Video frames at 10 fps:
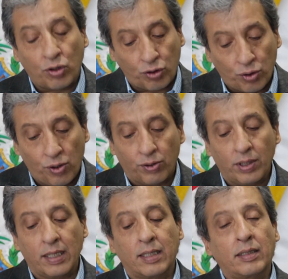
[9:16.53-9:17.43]

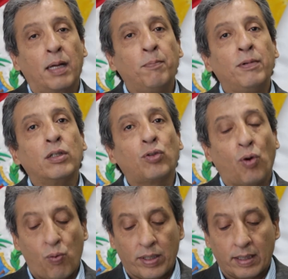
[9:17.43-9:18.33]
strong step
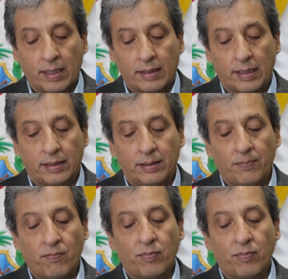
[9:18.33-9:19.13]
toward a success.